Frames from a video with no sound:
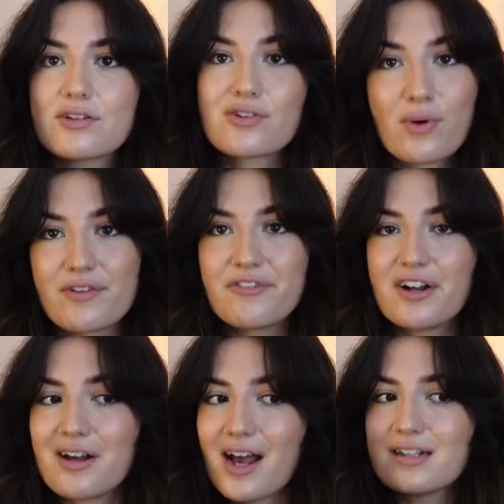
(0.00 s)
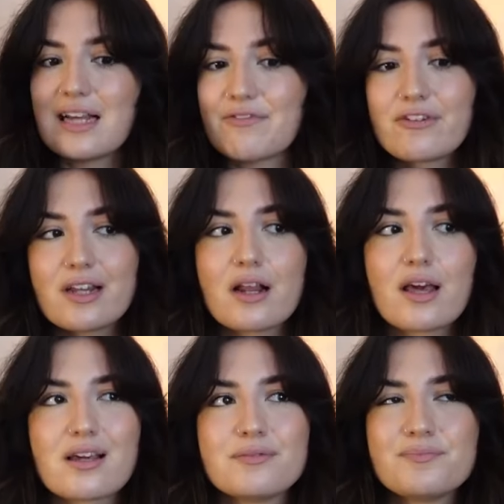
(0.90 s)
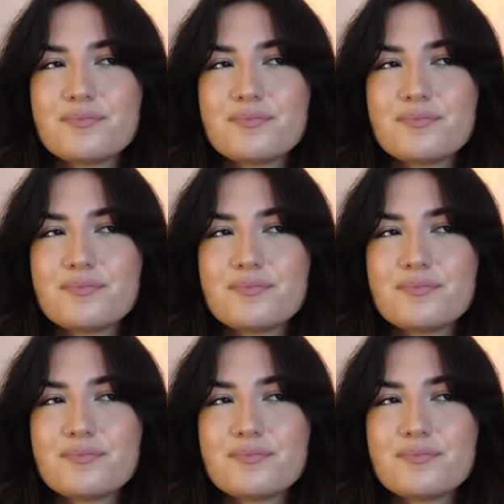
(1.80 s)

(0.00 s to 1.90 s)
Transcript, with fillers: just quite fun and definitely like